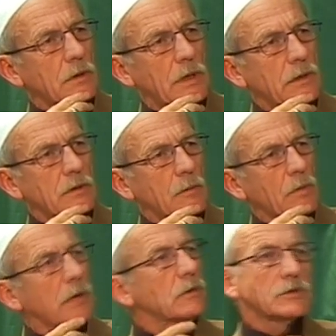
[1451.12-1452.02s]
any time.
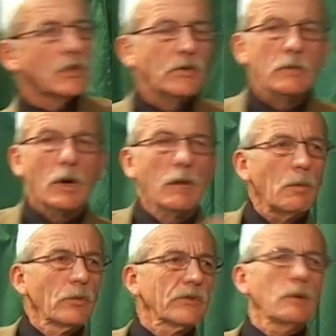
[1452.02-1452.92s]
I just say, I'm a
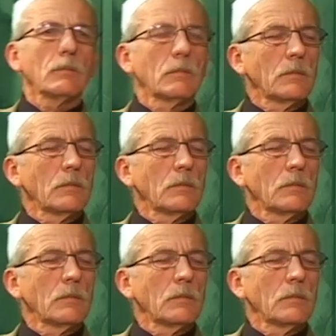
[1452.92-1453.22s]
Muslim.